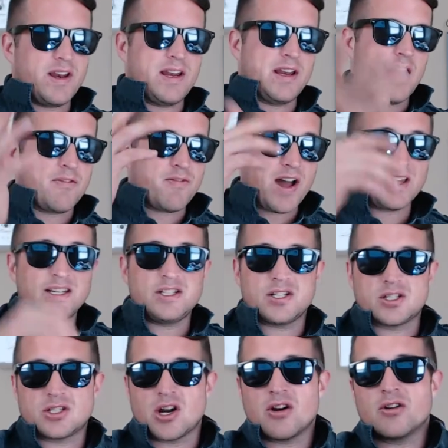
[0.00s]
and I finally
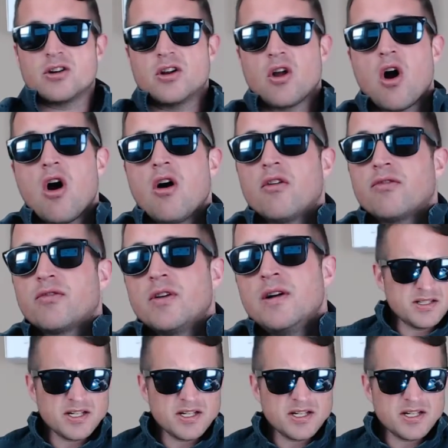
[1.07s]
just turned it off.